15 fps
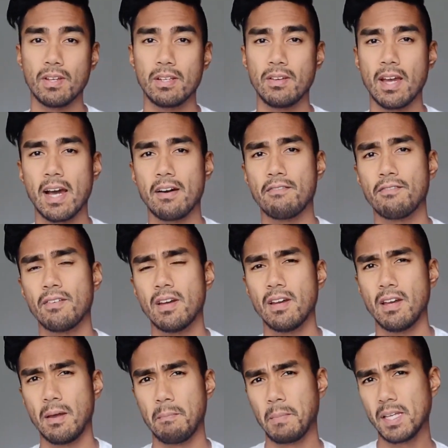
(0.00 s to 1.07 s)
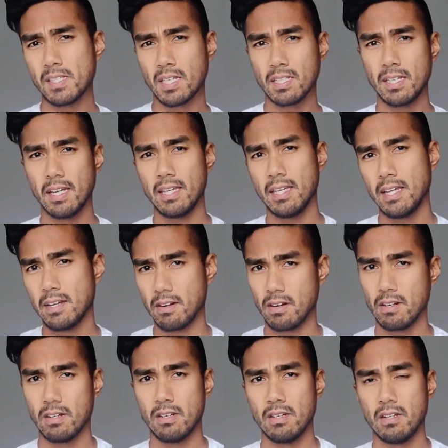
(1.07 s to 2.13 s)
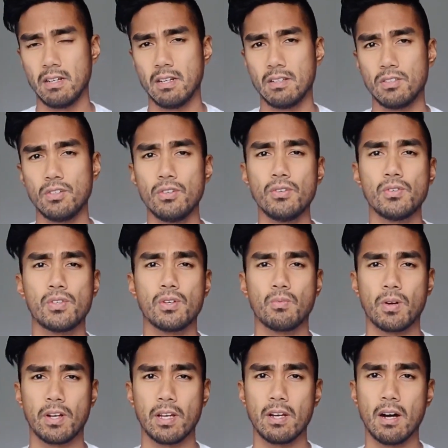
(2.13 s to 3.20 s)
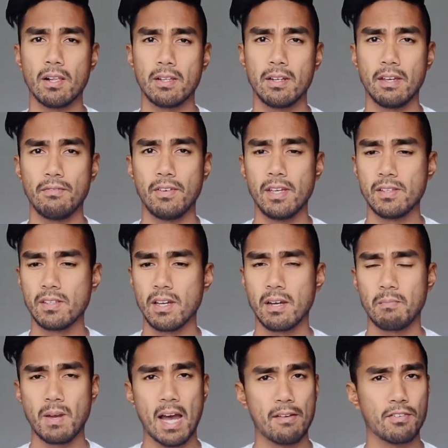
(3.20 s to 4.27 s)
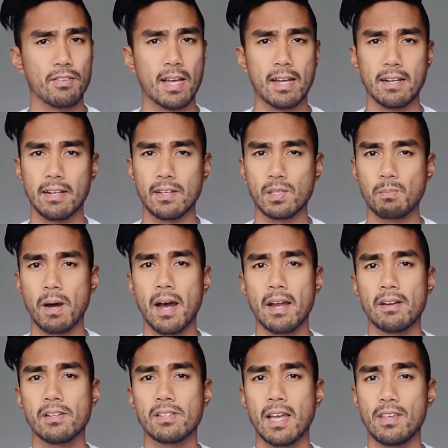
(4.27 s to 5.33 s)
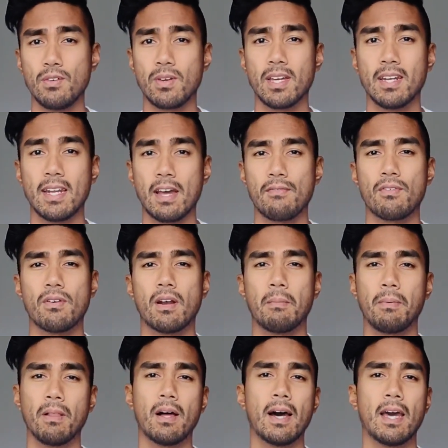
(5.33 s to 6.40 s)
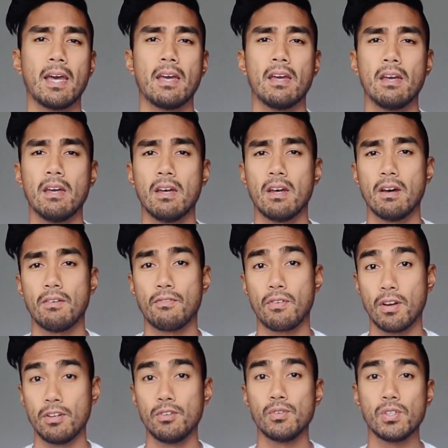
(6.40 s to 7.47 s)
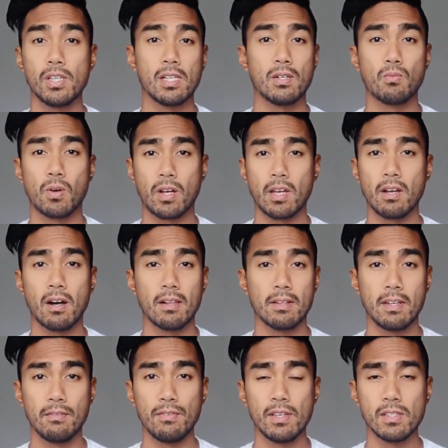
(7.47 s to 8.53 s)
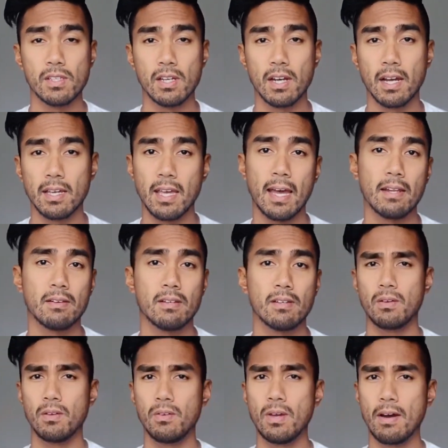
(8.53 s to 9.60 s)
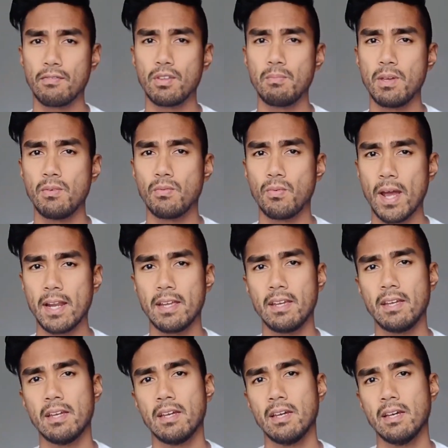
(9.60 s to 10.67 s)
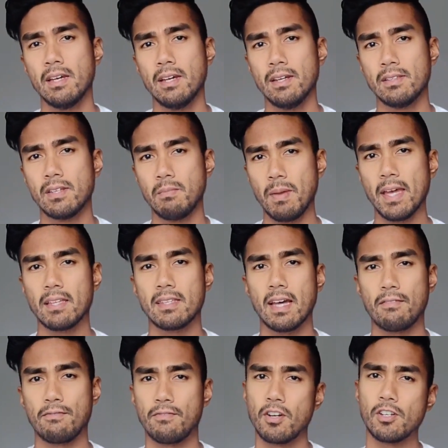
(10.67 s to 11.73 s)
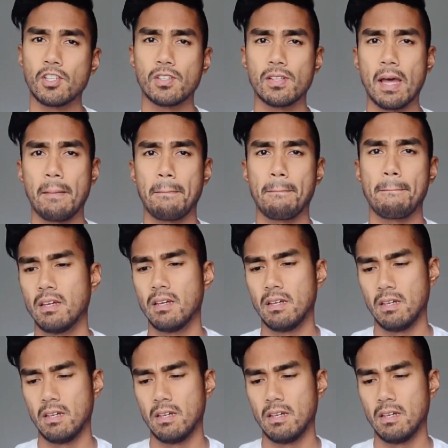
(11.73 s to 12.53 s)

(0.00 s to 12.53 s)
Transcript: and you have basically a year to use your working holiday visa. After that, it expires and you can never apply for a New Zealand working holiday visa again. You have to be ready to make that first step.